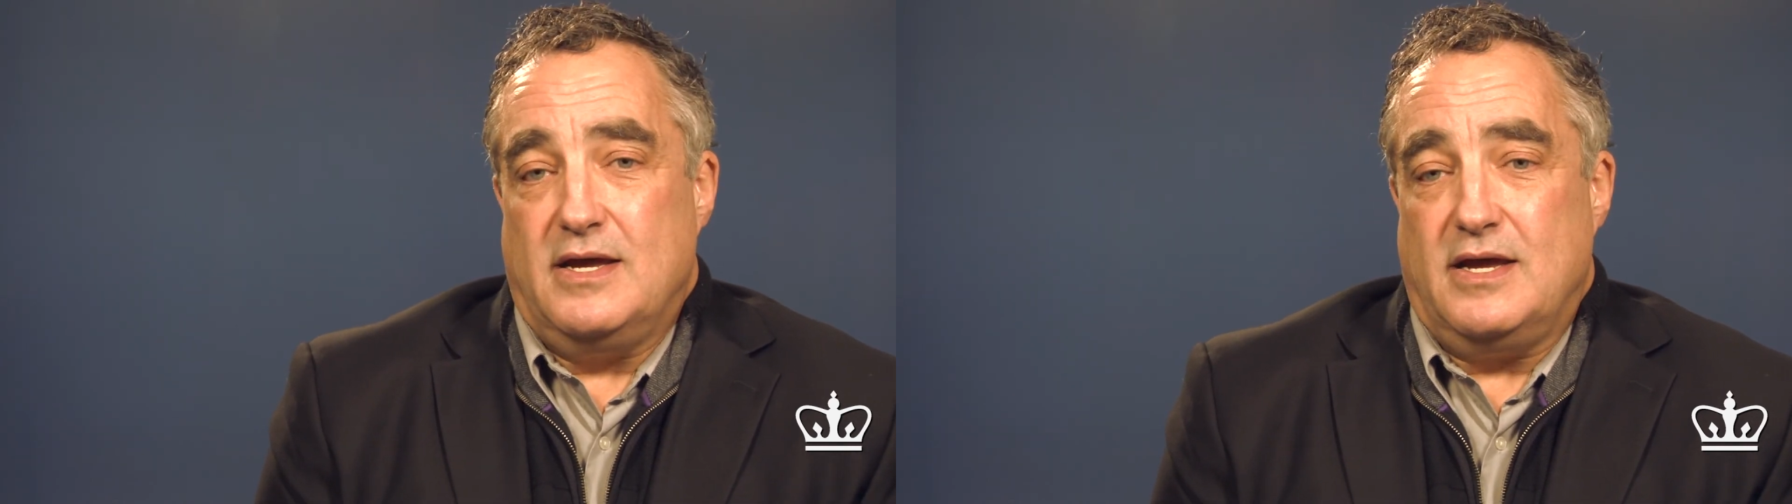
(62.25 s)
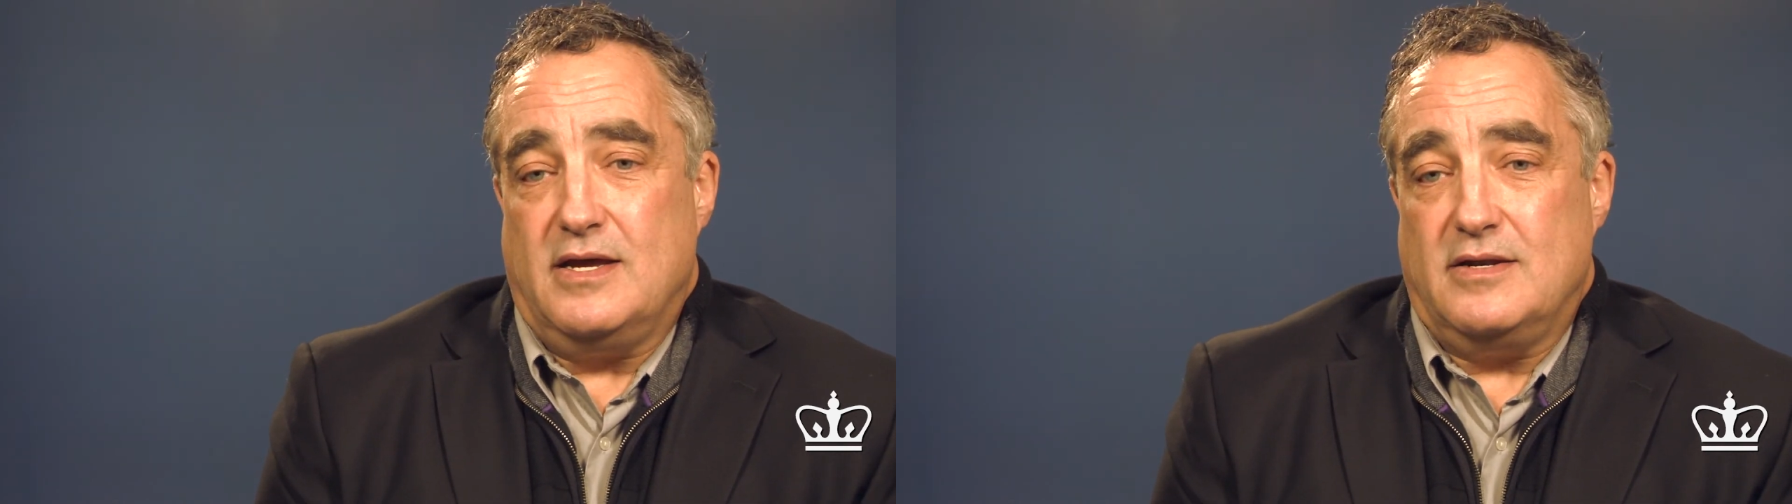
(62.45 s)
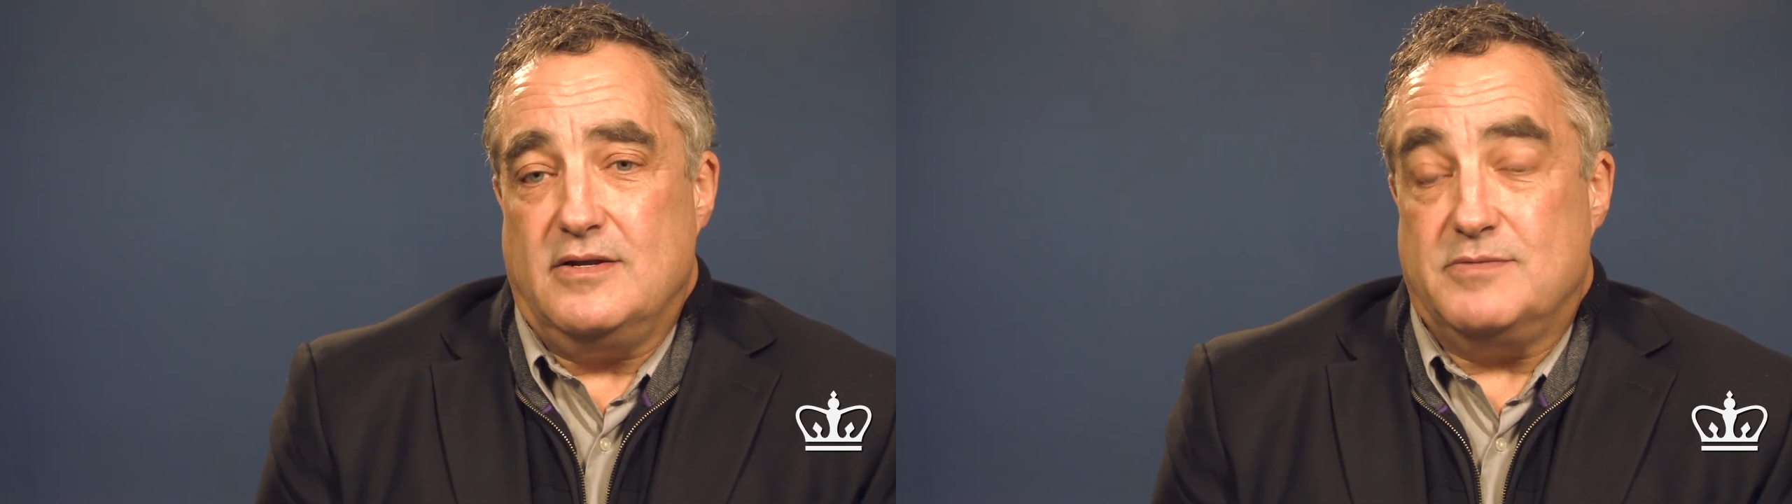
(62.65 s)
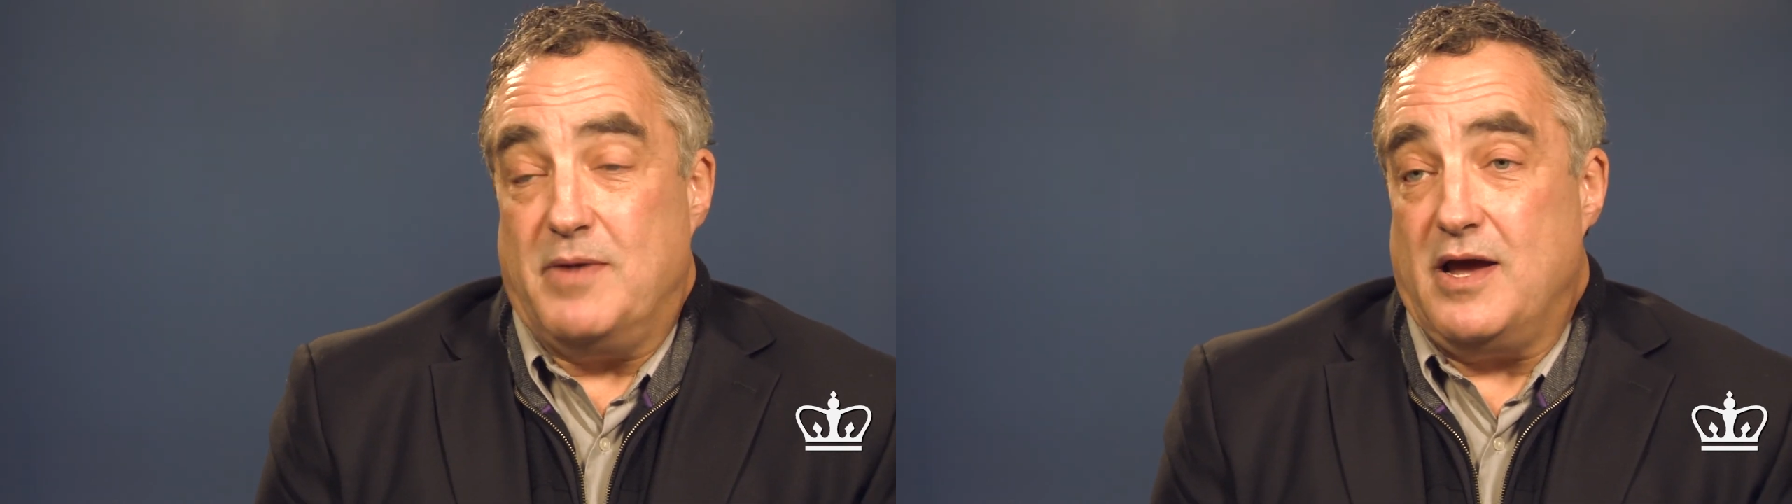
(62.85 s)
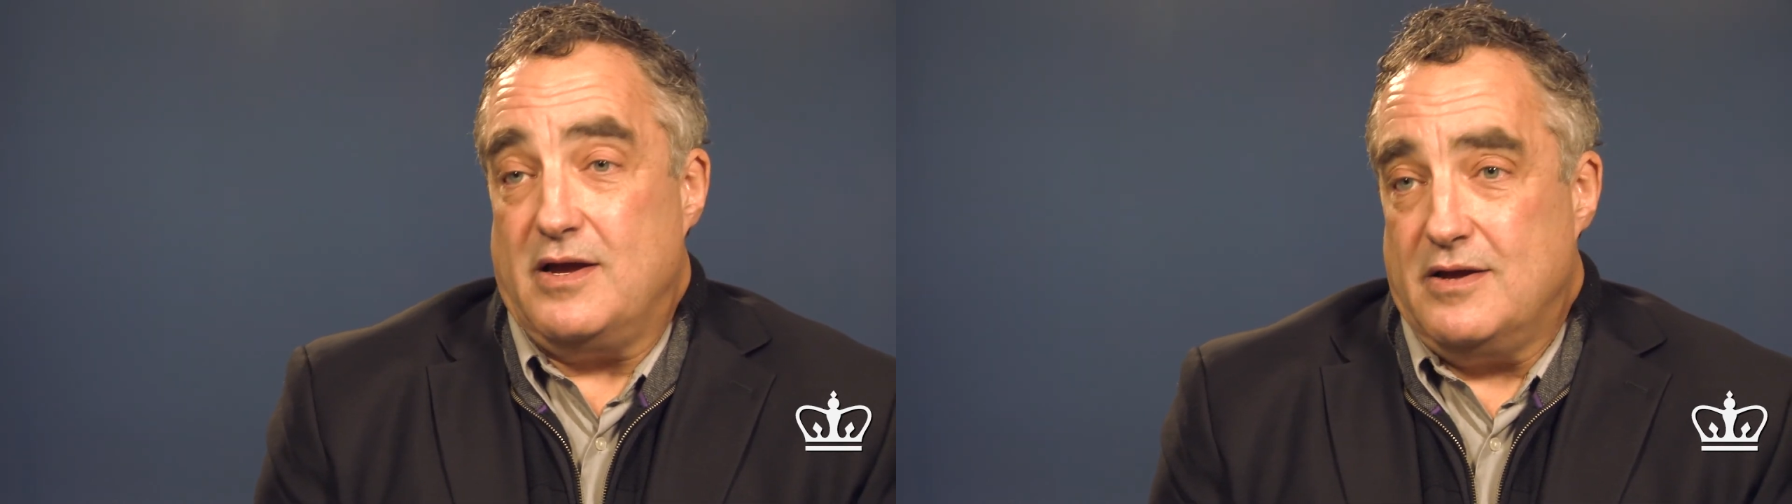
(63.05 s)
And it's
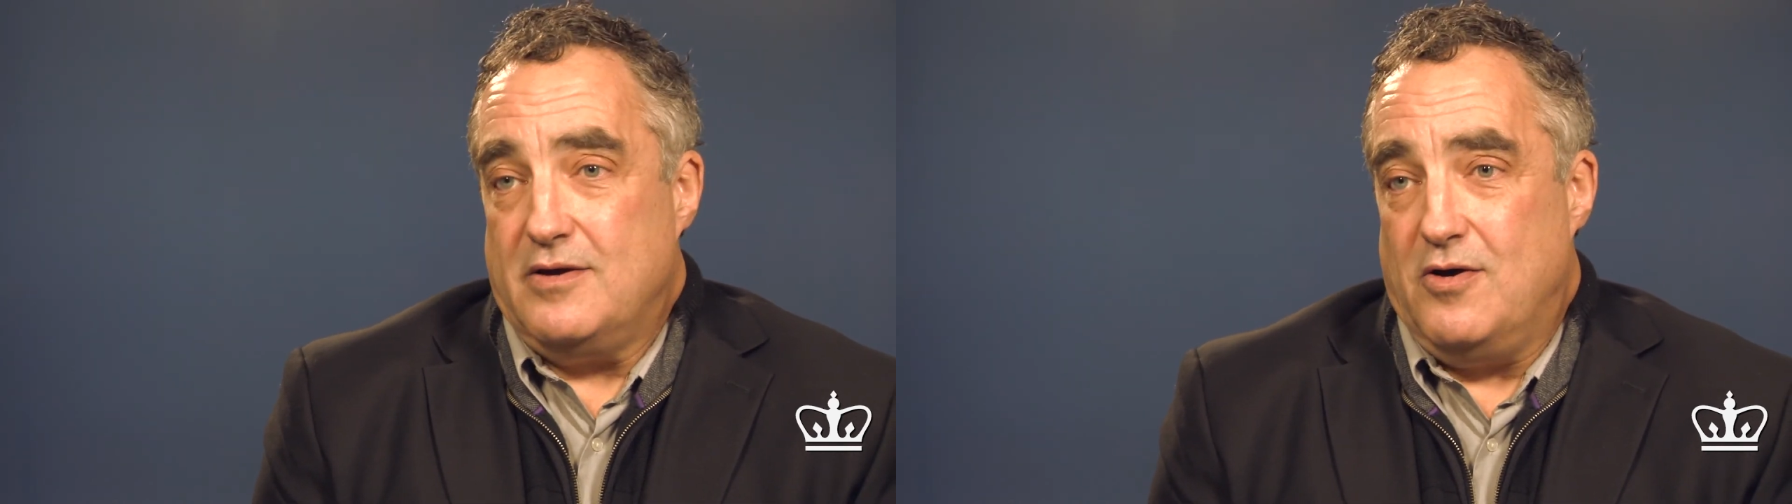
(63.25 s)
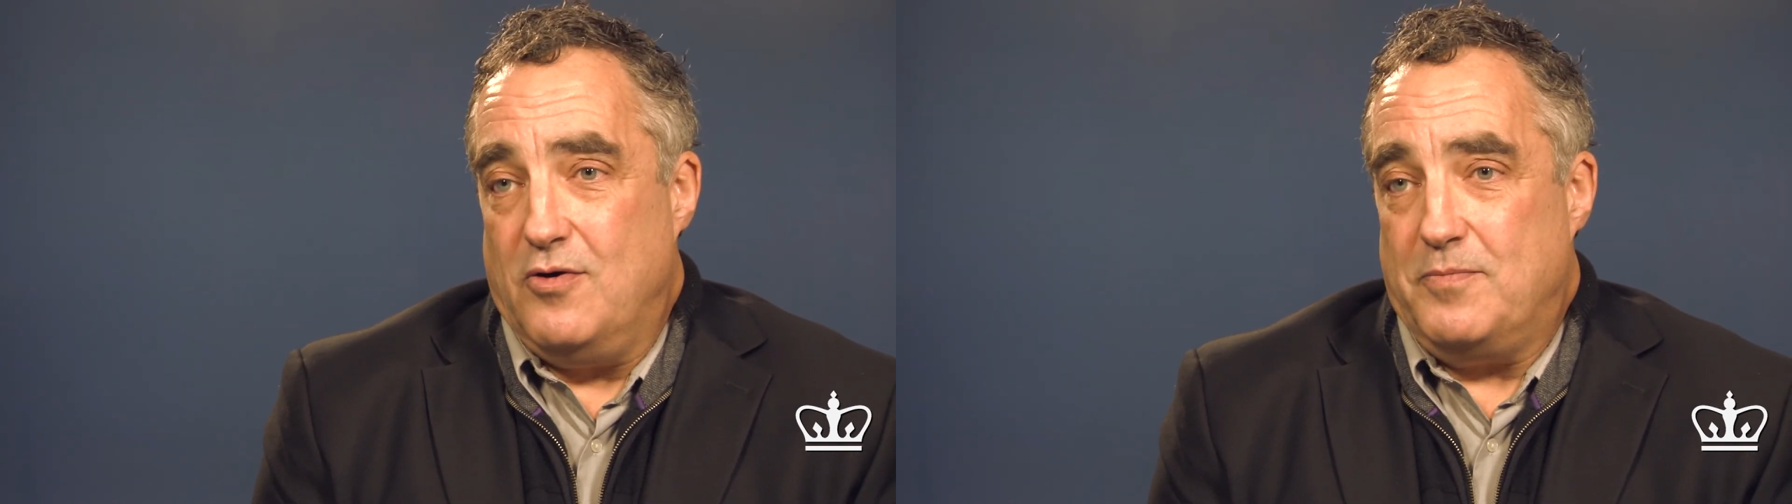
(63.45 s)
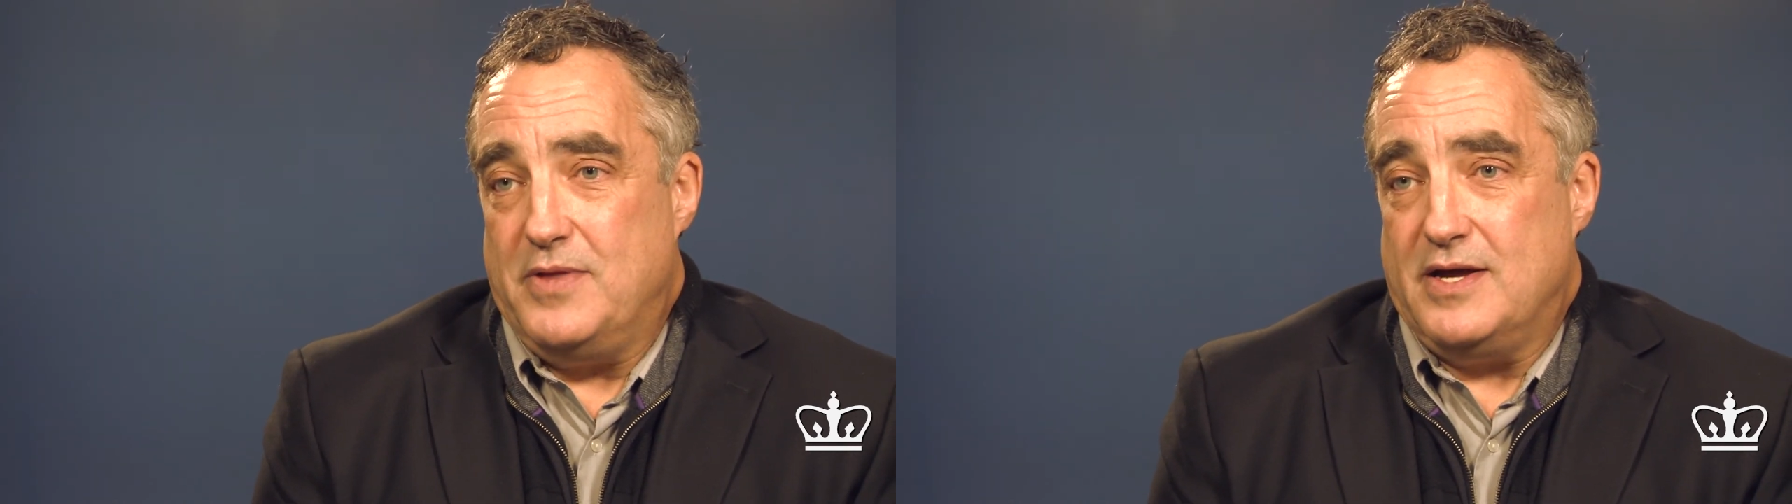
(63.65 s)
my hope